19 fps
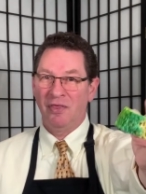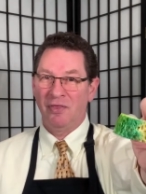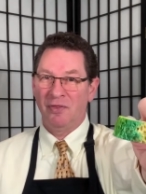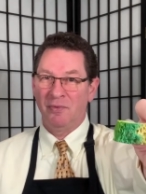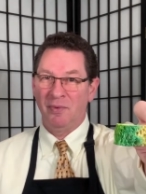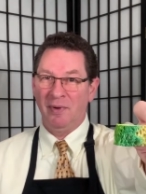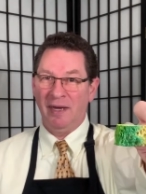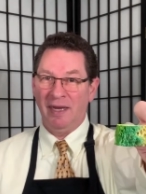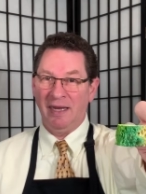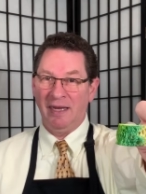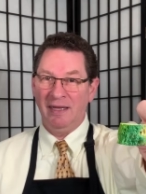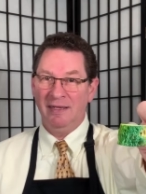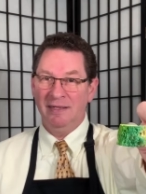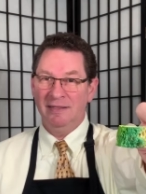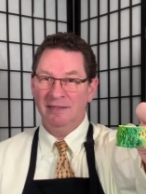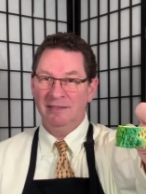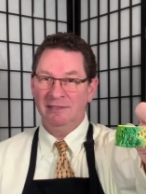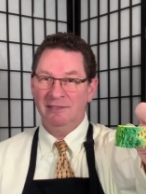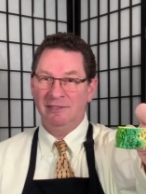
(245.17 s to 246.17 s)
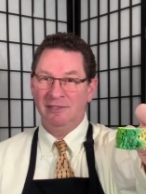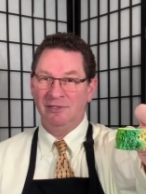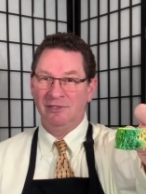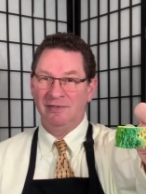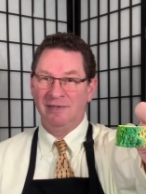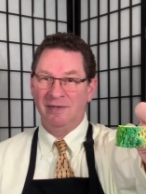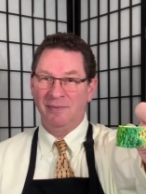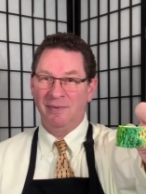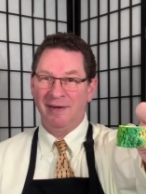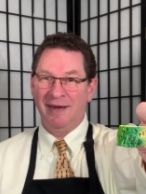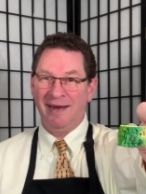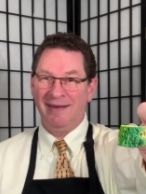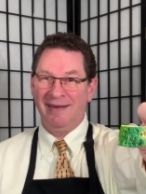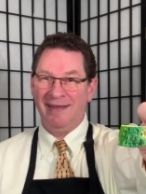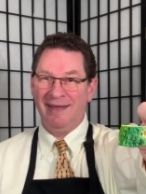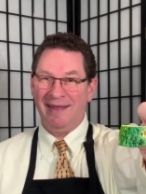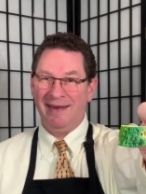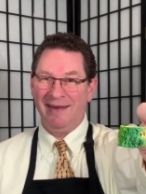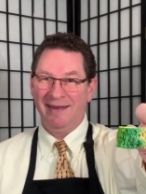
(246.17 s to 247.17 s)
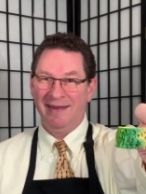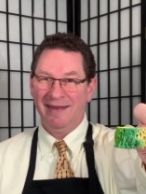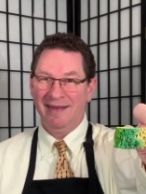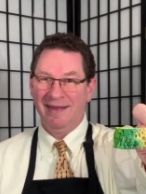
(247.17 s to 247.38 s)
3. Did you see what I did?